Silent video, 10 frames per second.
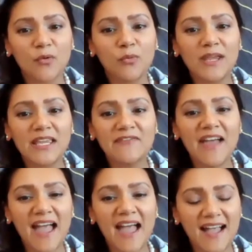We've
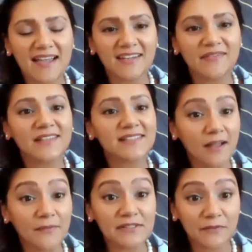had the
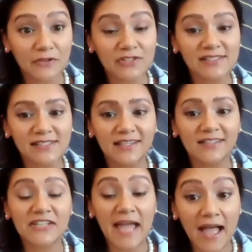
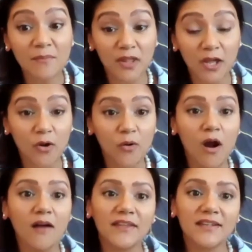self-sufficiency tableau
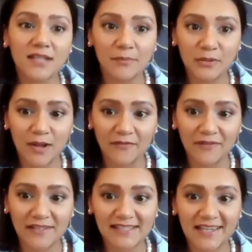on the
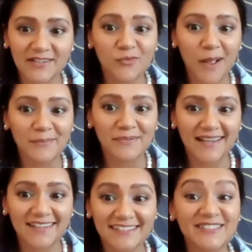WFSA's
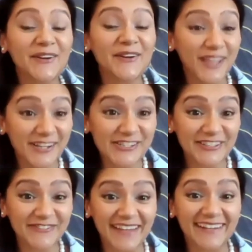website since our luncheon
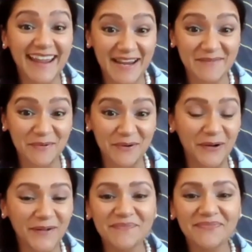event in
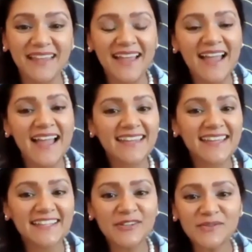April.
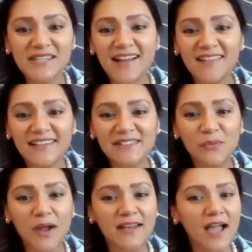Can you tell us
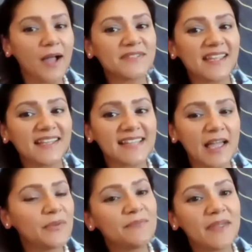what updates
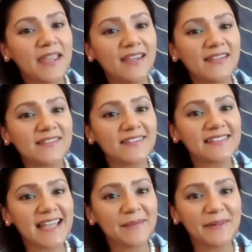have been made to this
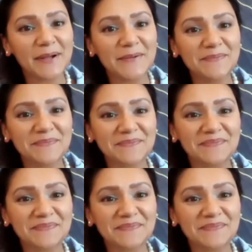tableau?